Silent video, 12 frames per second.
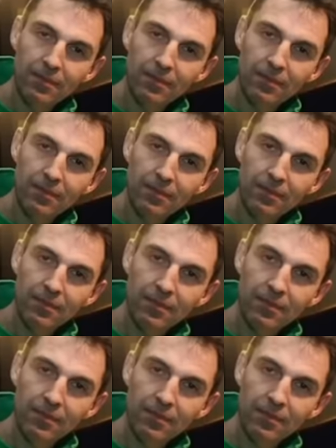
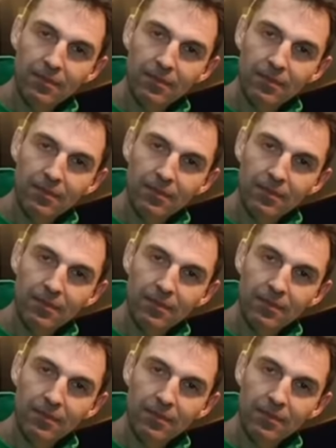
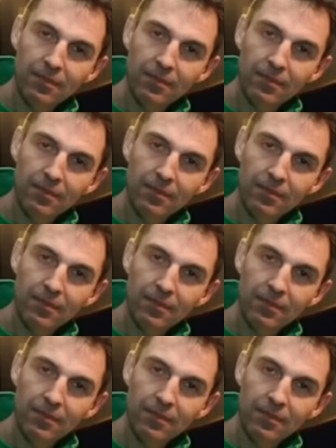
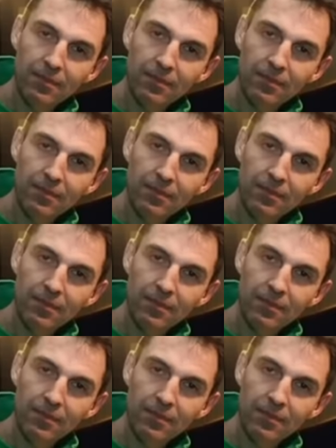The person shown says nothing.